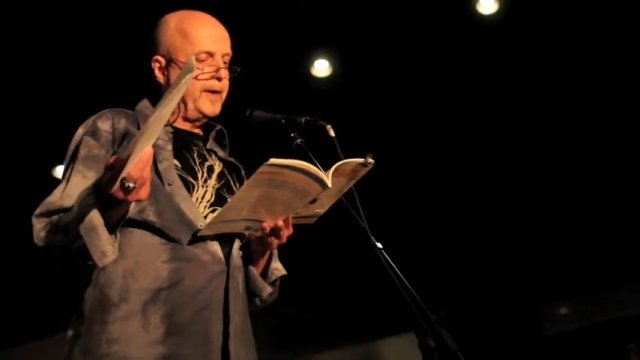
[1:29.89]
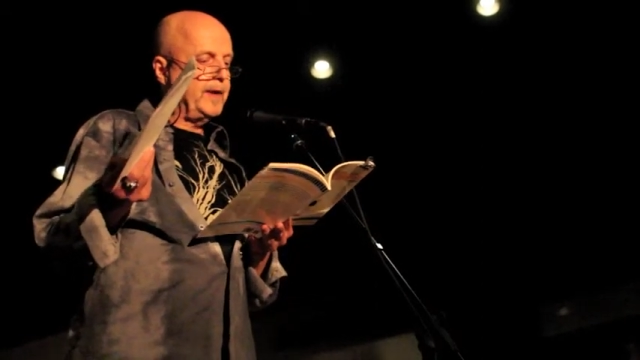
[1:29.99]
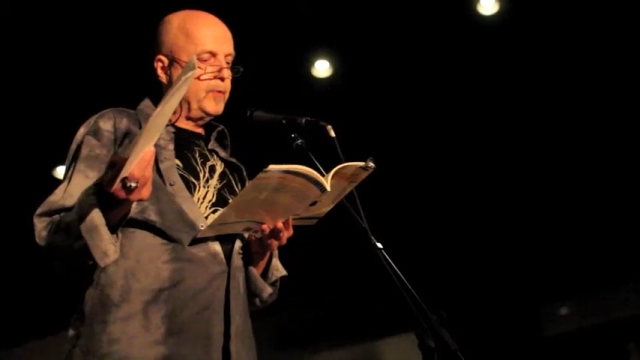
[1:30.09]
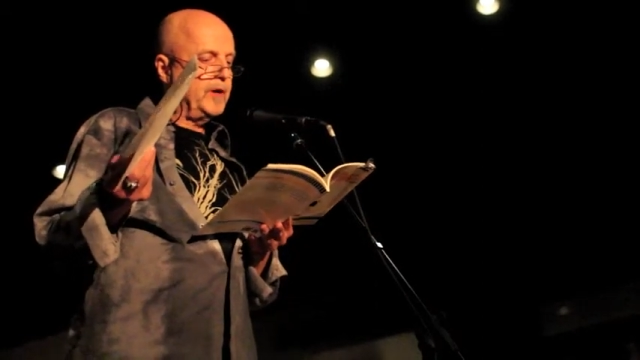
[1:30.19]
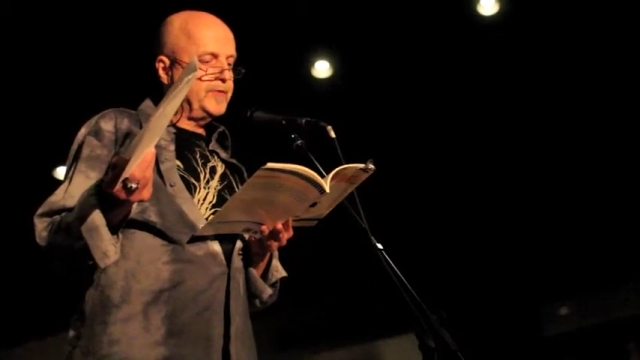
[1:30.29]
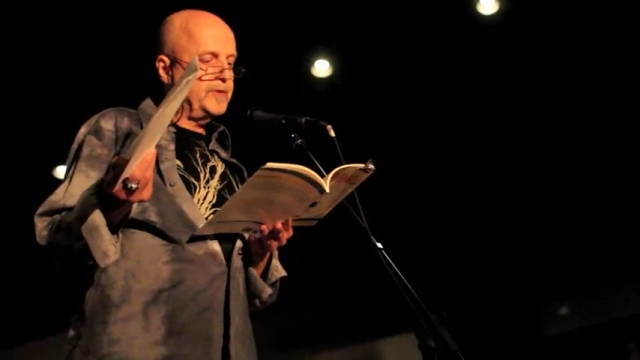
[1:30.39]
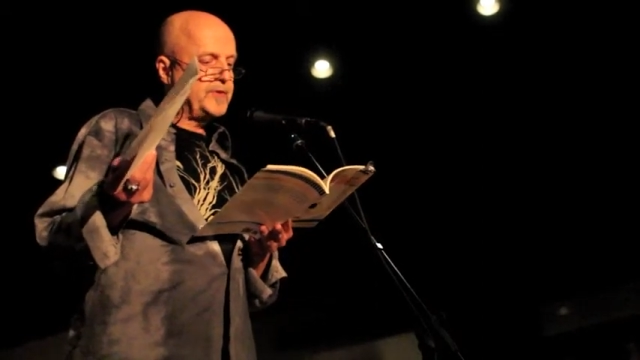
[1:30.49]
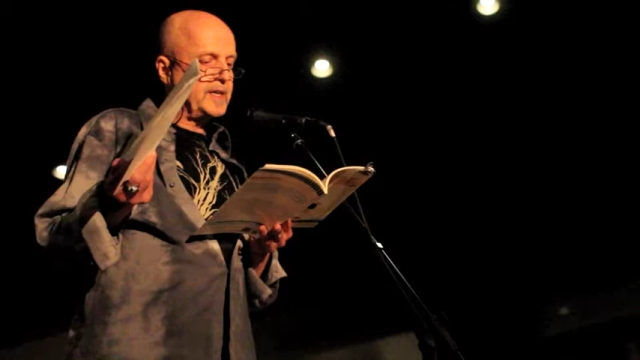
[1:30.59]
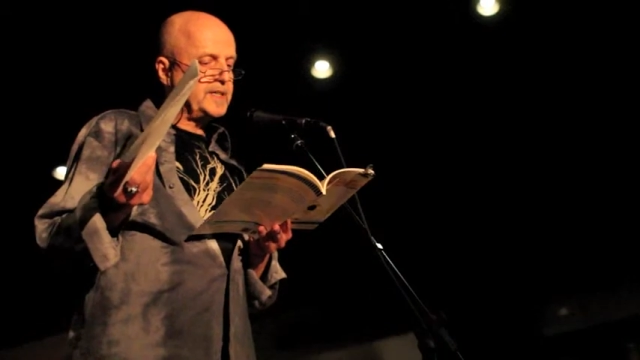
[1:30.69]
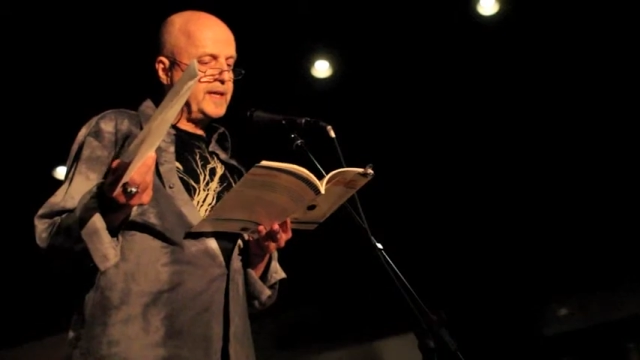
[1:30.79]
And it
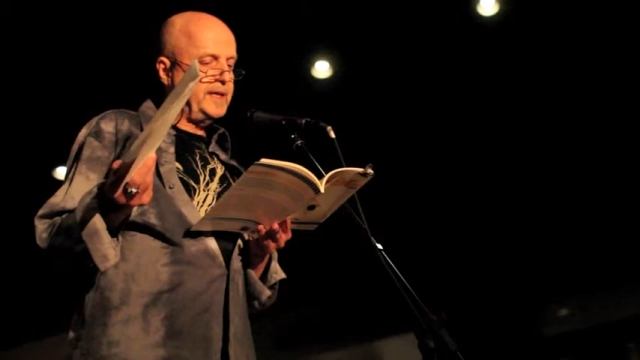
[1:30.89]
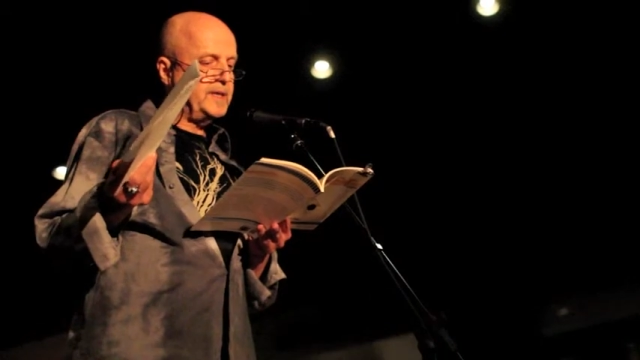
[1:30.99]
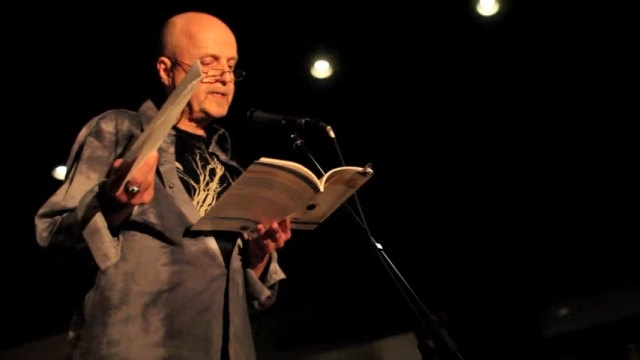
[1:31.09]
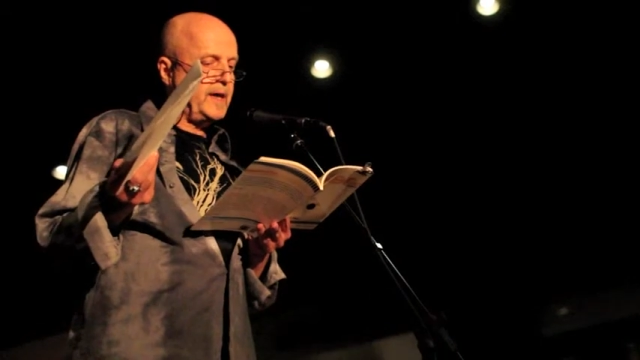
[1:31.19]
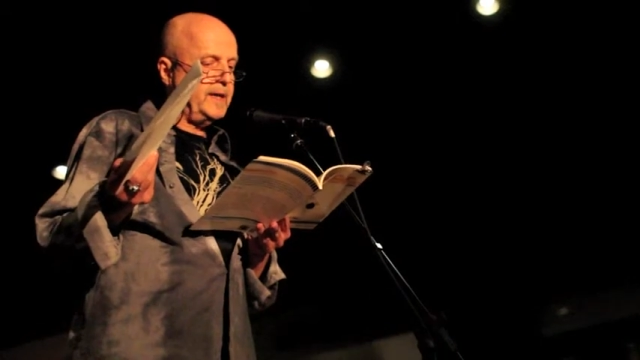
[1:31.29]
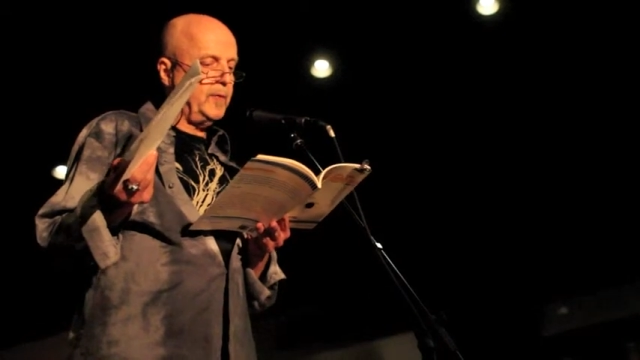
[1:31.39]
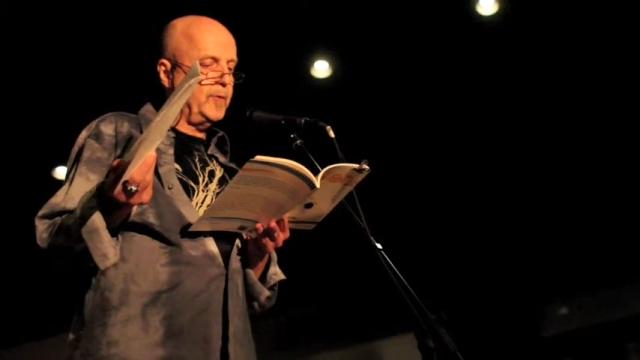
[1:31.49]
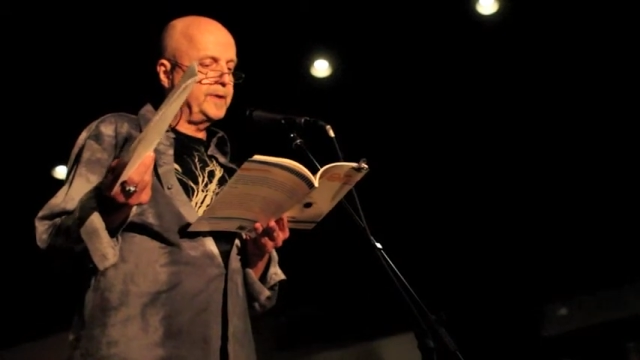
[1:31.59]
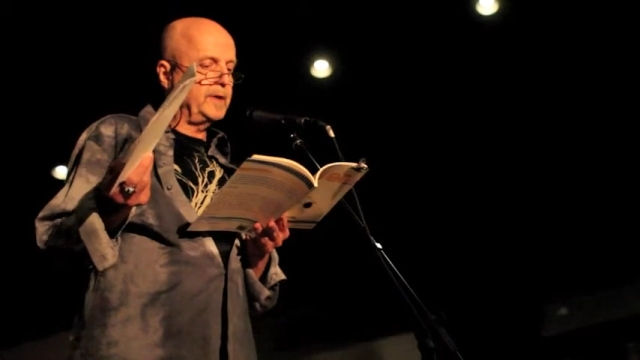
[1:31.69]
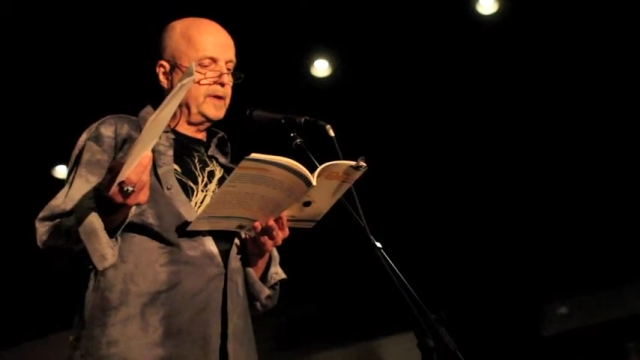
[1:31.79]
wasn't just that he said he
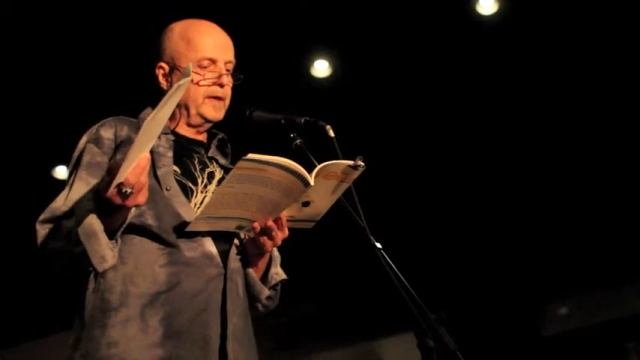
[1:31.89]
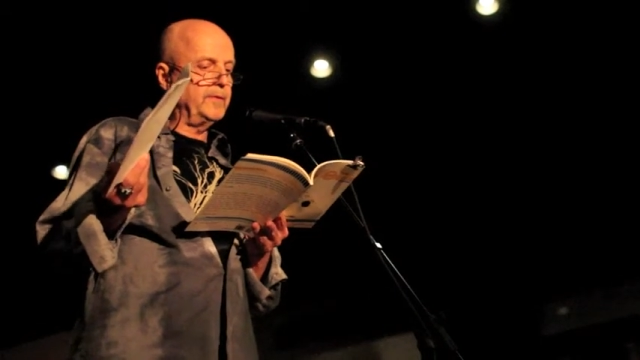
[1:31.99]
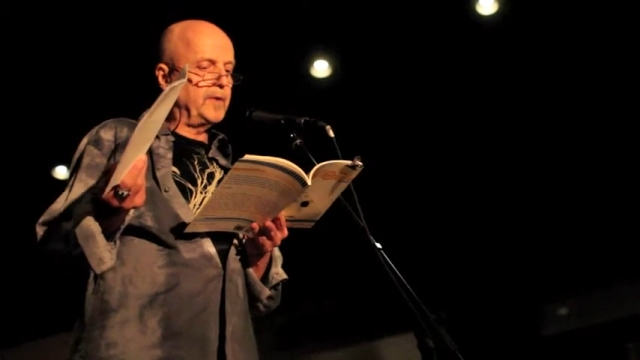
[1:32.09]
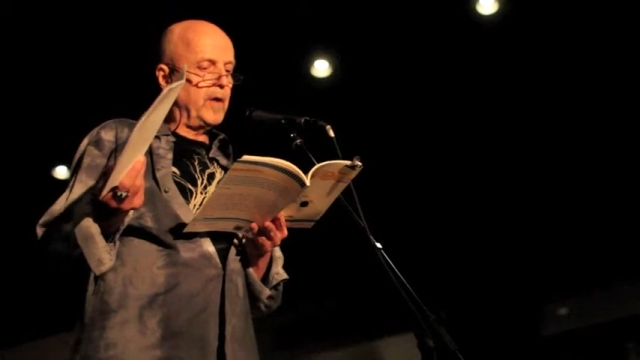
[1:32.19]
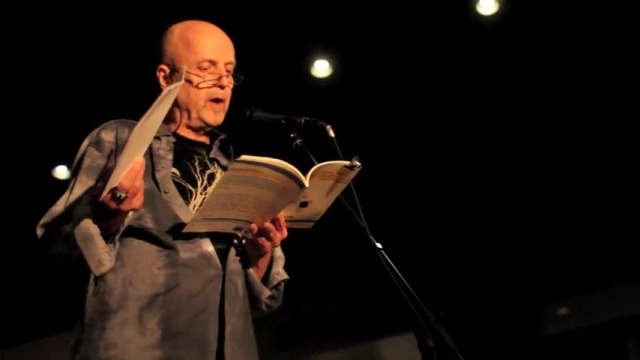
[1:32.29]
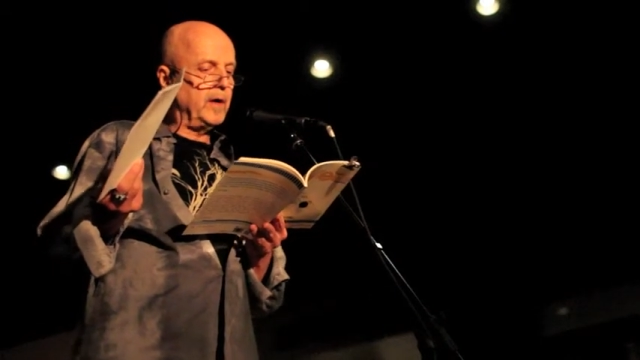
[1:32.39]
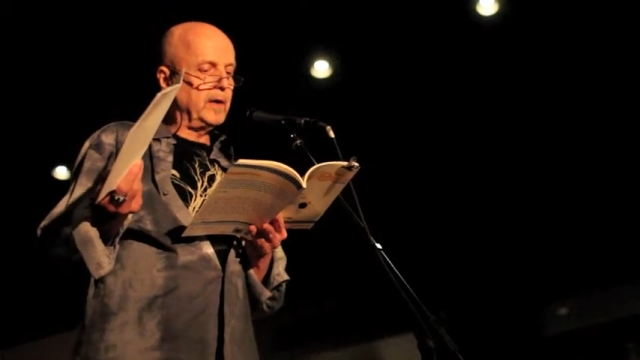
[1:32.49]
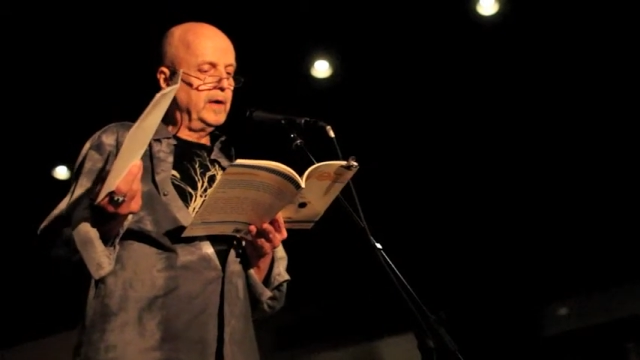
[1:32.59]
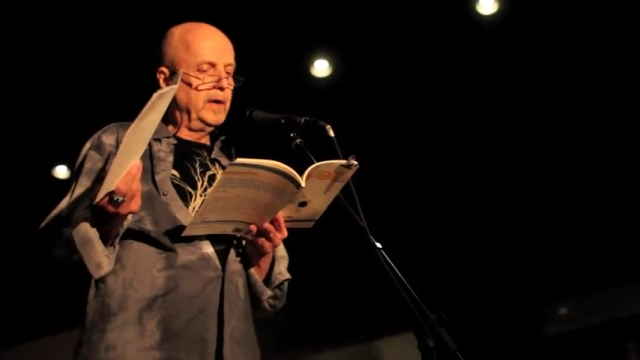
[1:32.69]
wouldn't live long.